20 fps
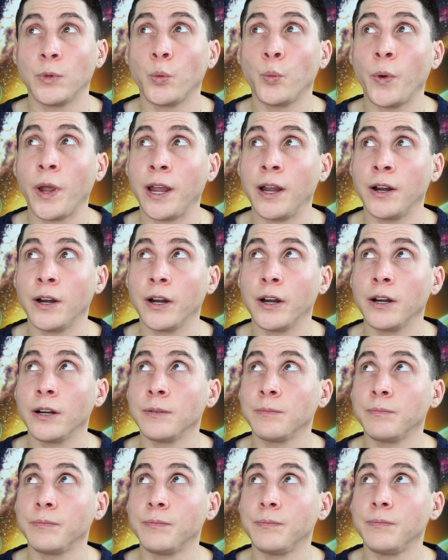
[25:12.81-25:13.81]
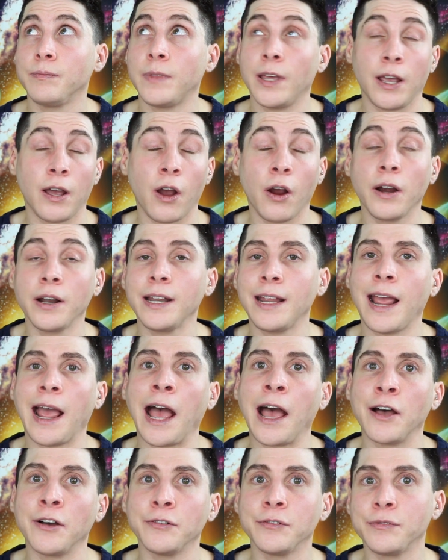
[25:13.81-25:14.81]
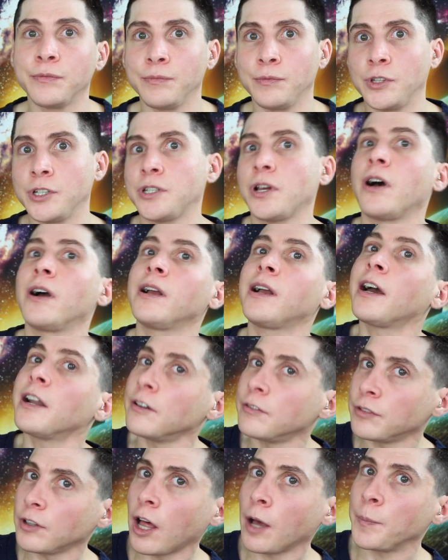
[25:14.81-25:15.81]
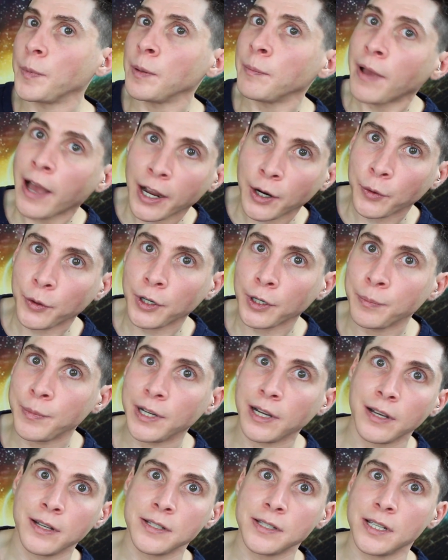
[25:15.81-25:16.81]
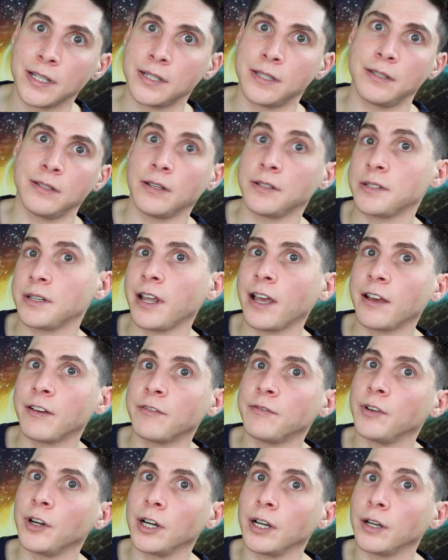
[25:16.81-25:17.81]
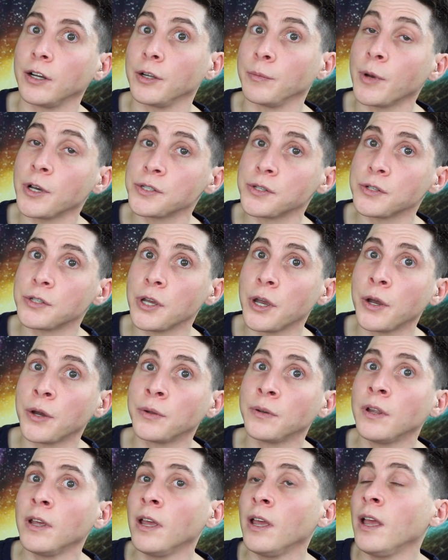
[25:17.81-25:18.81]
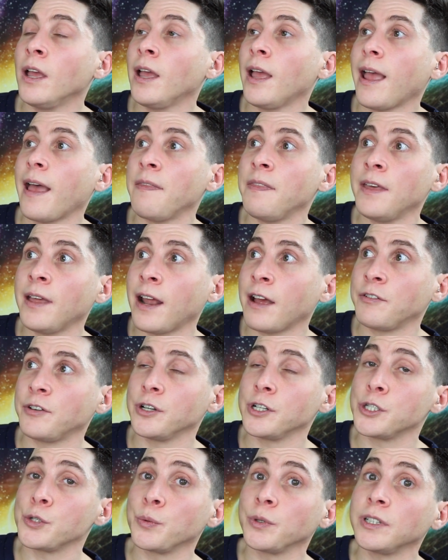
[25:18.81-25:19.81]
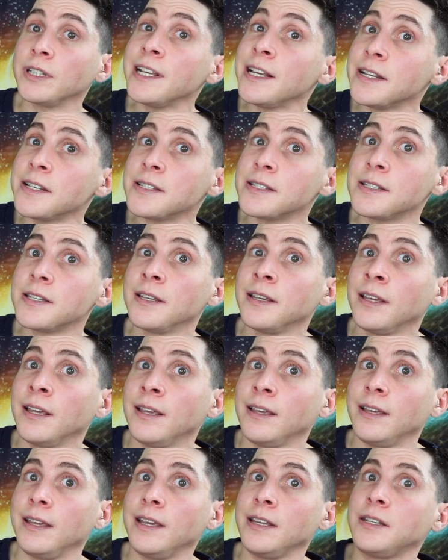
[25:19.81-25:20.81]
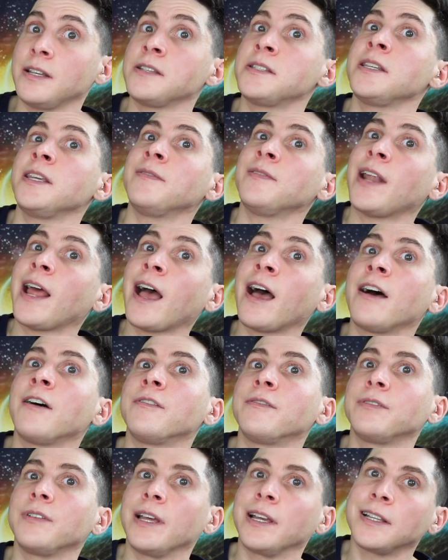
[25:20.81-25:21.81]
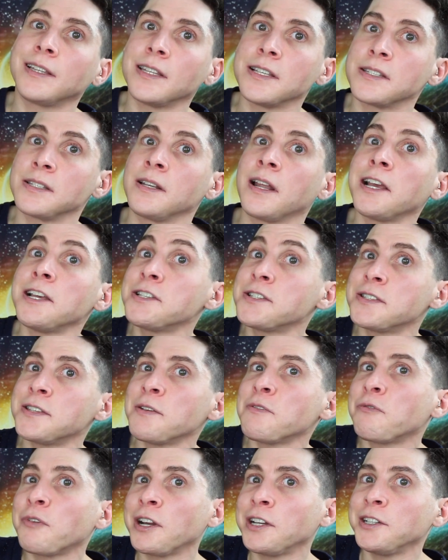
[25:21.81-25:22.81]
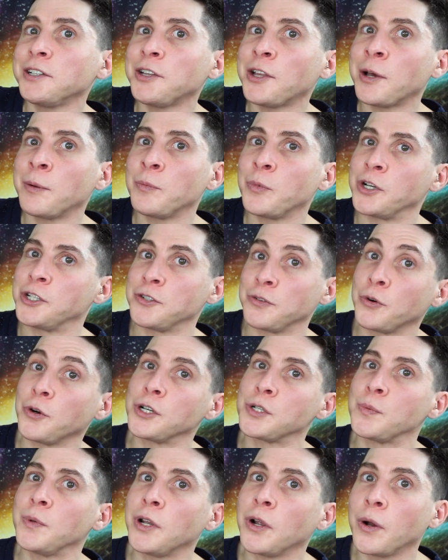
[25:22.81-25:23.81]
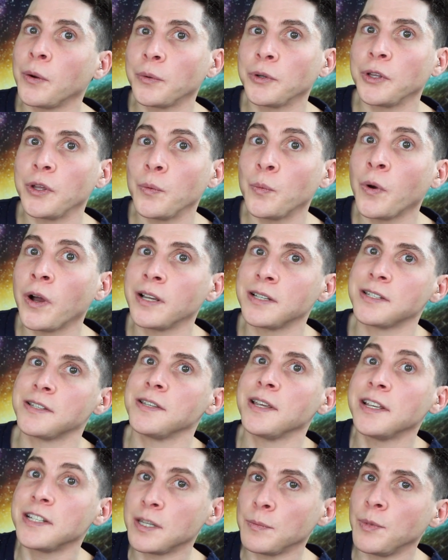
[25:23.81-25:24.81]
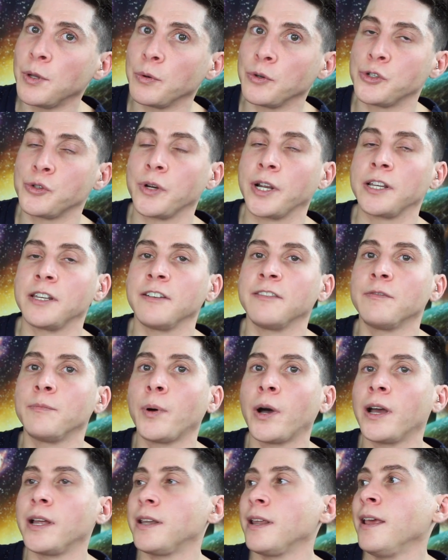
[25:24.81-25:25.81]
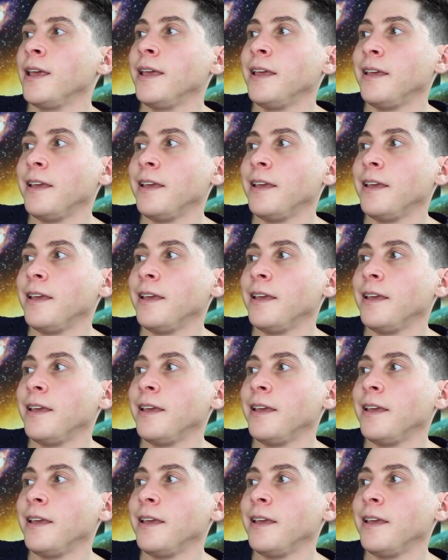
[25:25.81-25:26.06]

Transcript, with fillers: where they already have the tongue kind of flopping backward because it doesn't have very good muscle tone, and then after it's released, it doesn't even have like this nice frenulum, which of course we don't really want it to be restrictive, but